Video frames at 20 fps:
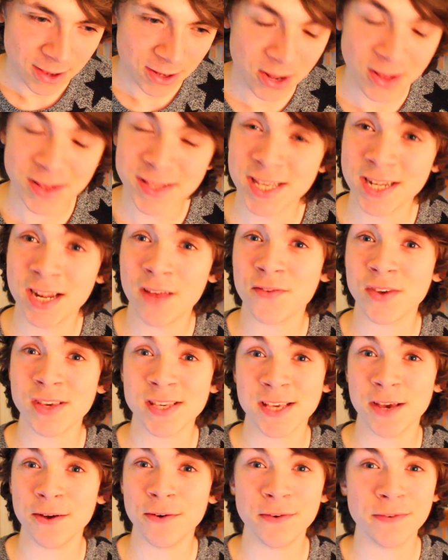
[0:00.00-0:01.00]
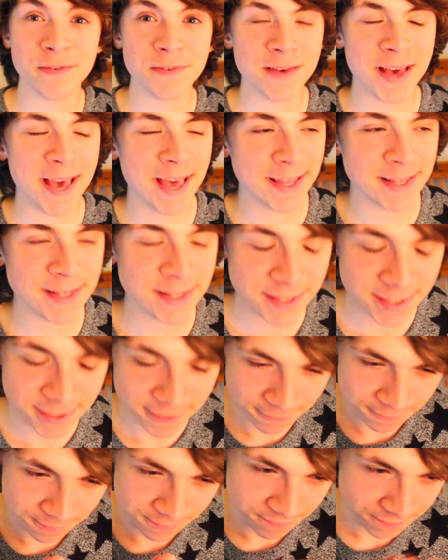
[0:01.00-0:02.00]
learn to love yourself. And
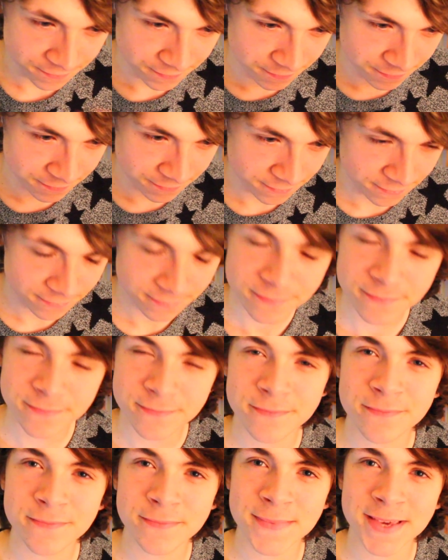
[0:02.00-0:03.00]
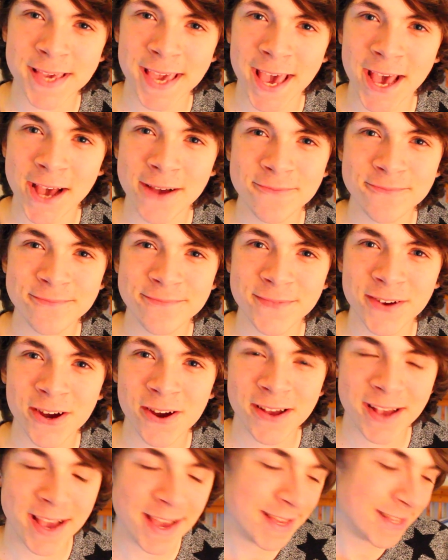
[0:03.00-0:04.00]
yeah,
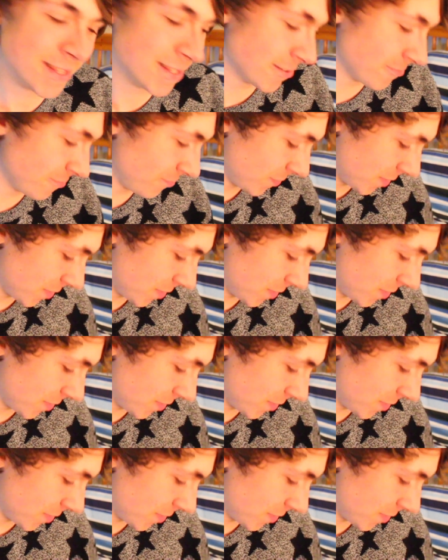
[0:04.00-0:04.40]
all right, guys.